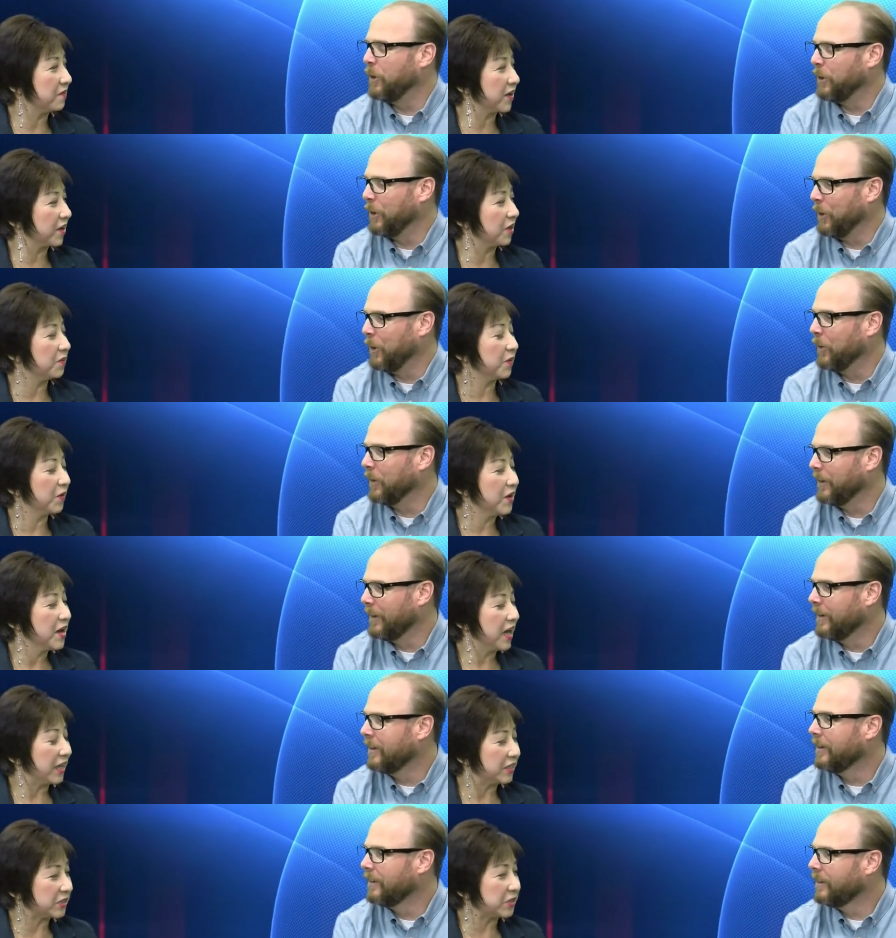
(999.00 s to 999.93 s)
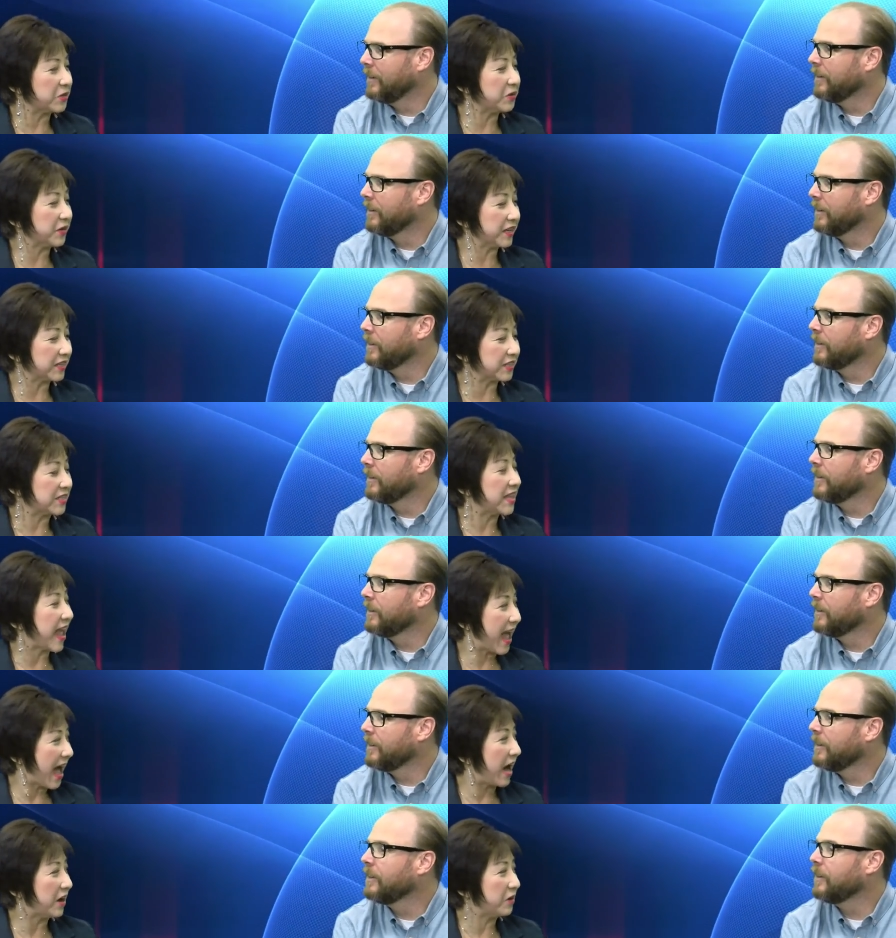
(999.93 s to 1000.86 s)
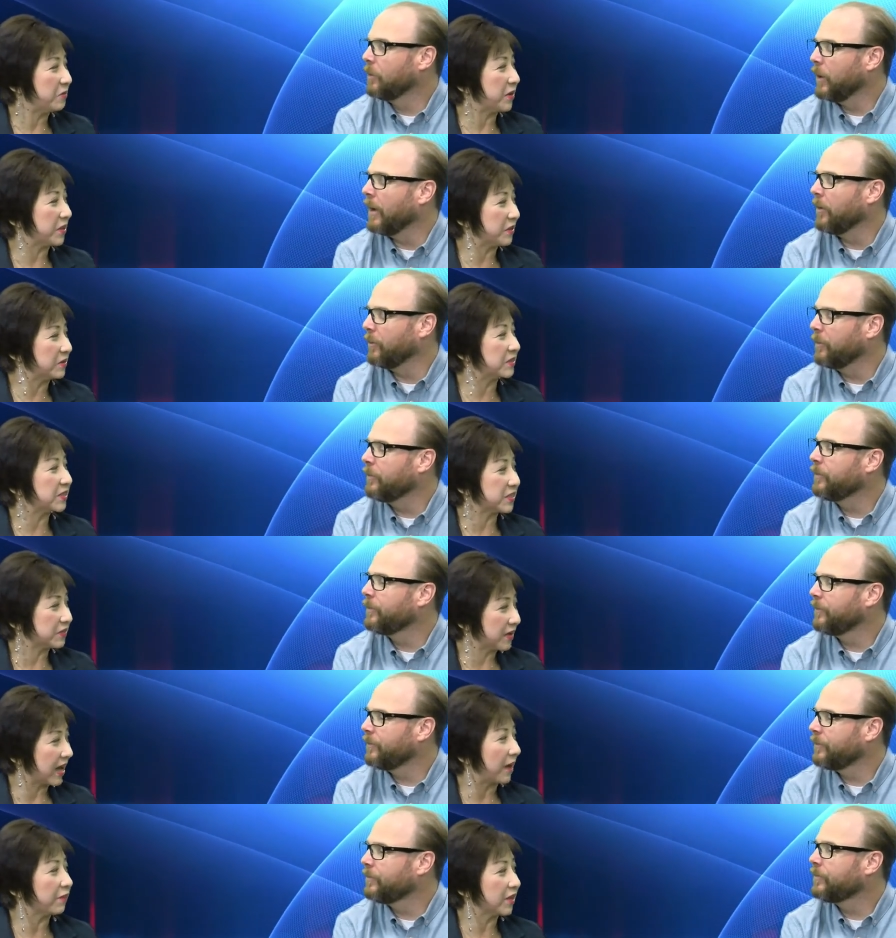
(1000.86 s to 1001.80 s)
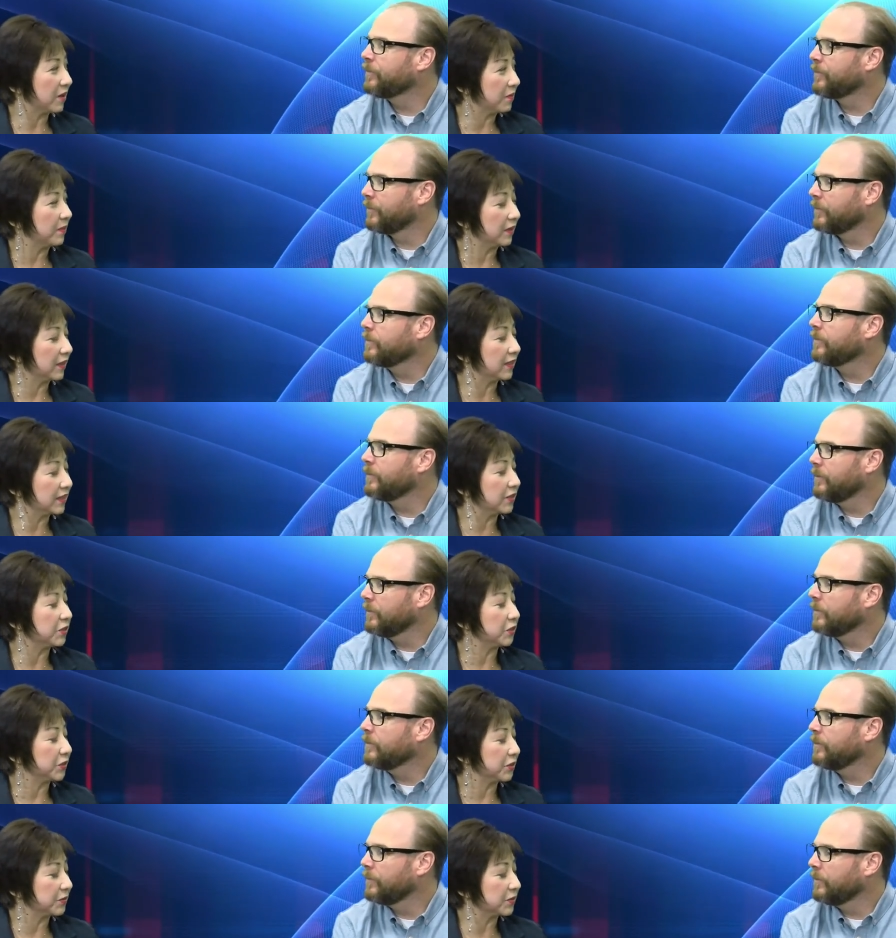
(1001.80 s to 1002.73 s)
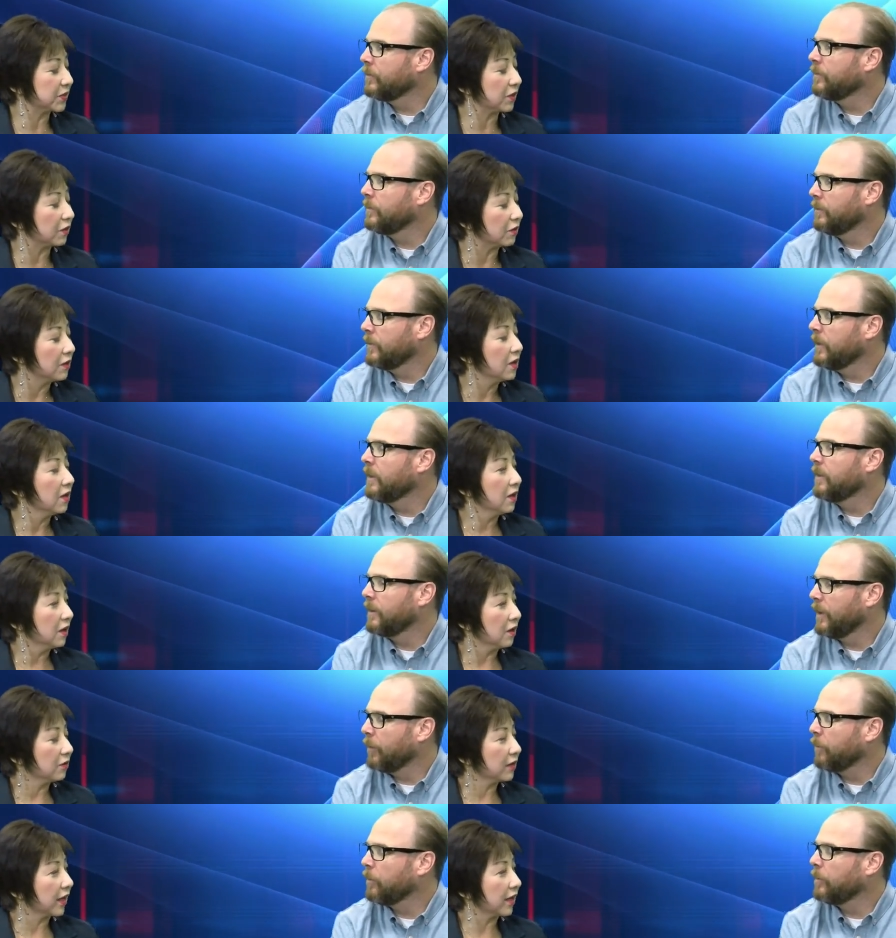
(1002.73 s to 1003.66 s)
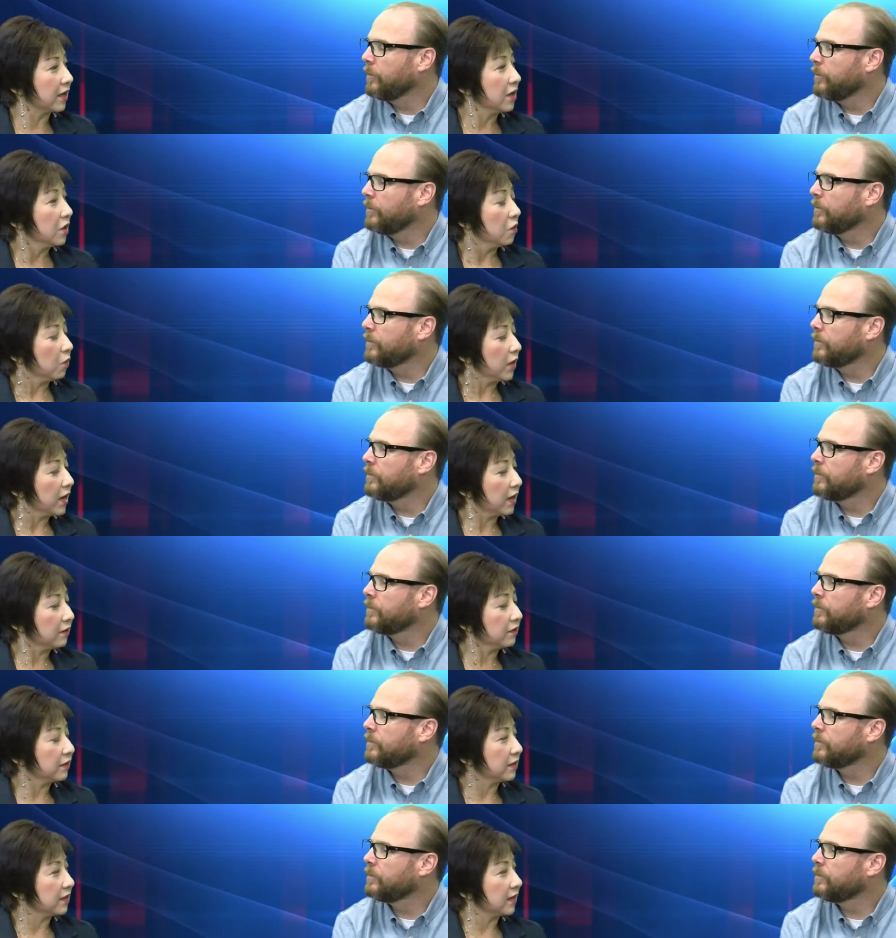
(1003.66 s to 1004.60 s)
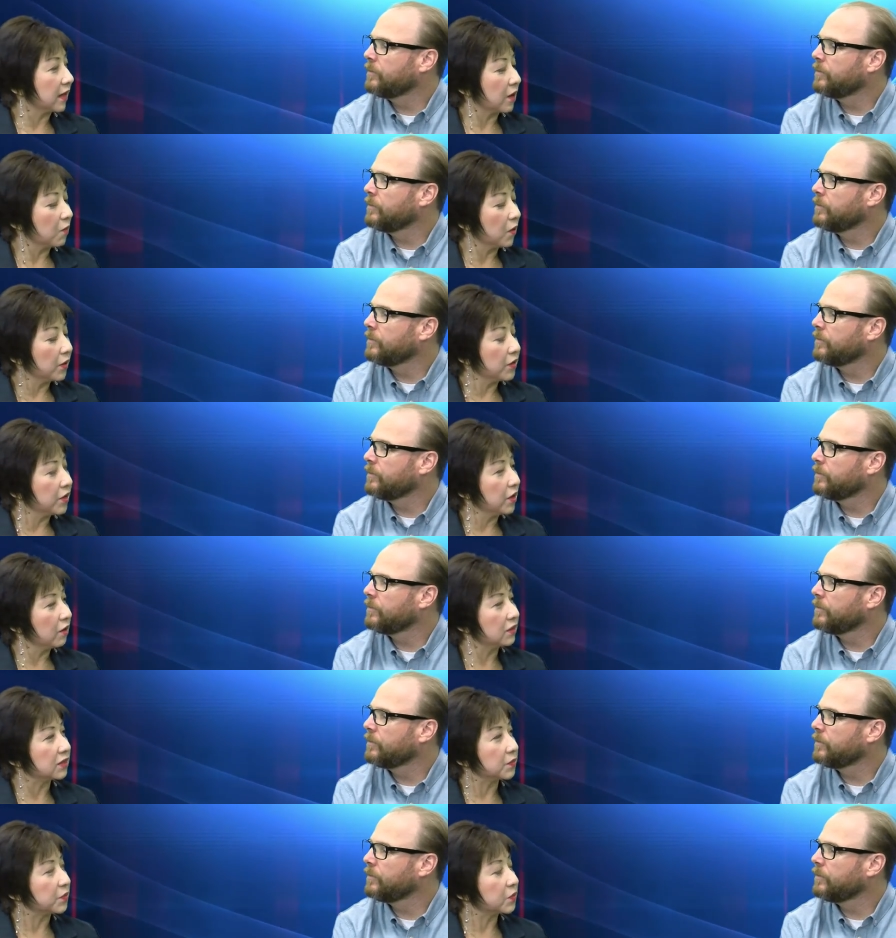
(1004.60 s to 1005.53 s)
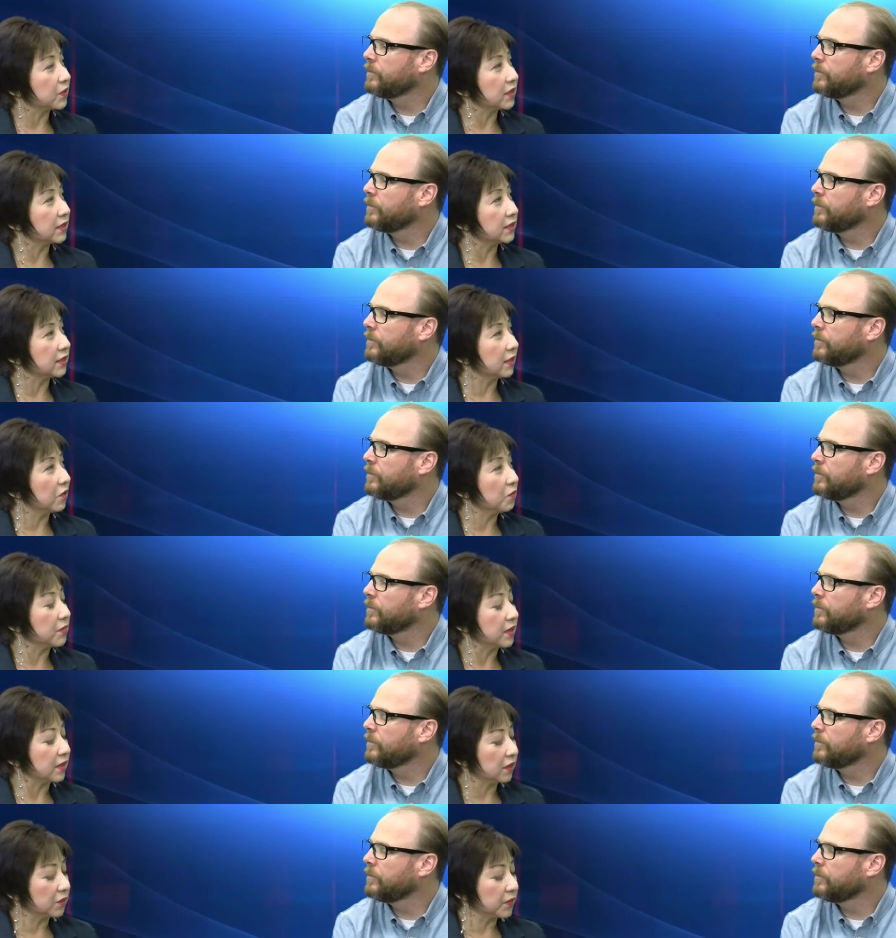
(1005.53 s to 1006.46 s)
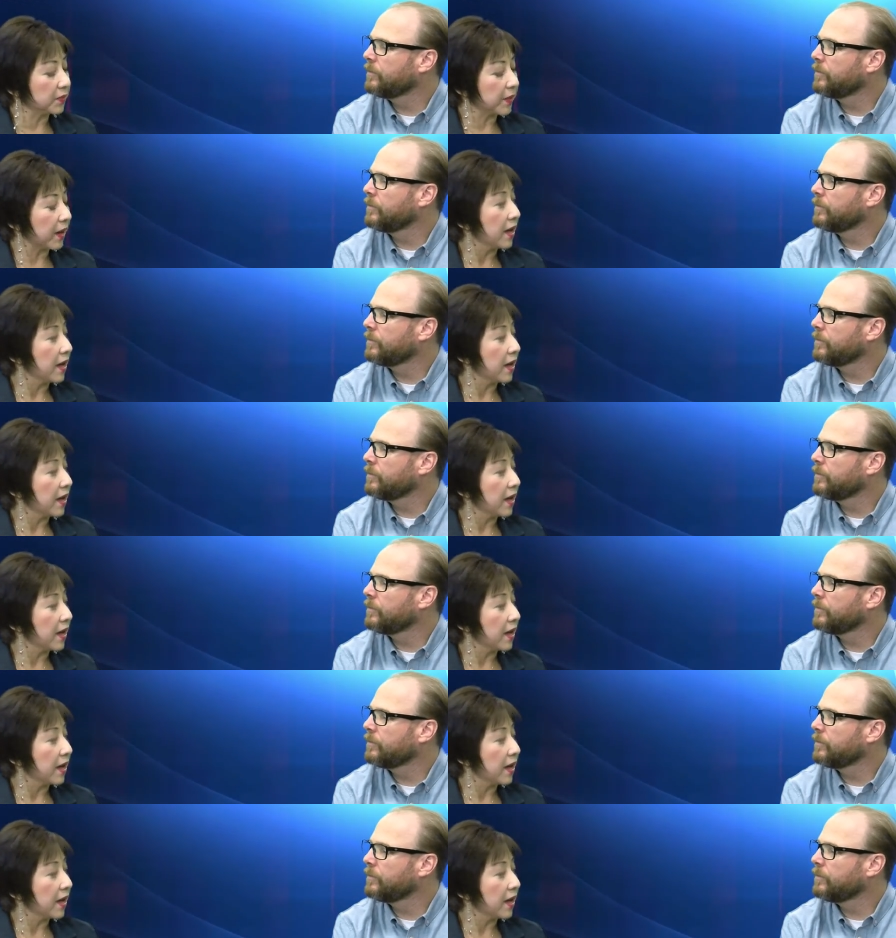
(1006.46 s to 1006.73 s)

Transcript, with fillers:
Speaker 1: you available, do. and do it now right. when you still have the ability to do so. Yep. Okay. One other thing that I want to know is if you can tell me a little bit